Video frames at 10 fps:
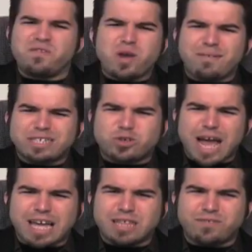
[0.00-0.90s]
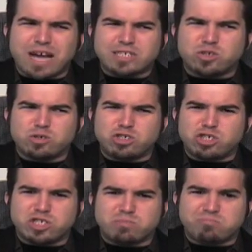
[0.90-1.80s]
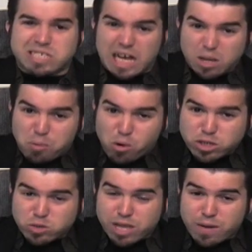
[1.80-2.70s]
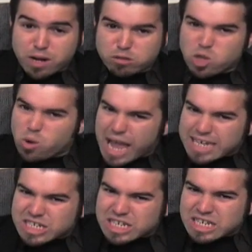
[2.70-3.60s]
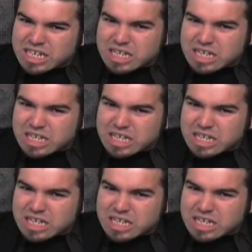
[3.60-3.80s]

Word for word: If you have a tracking device, couldn't you just teleport to Lerigot's location?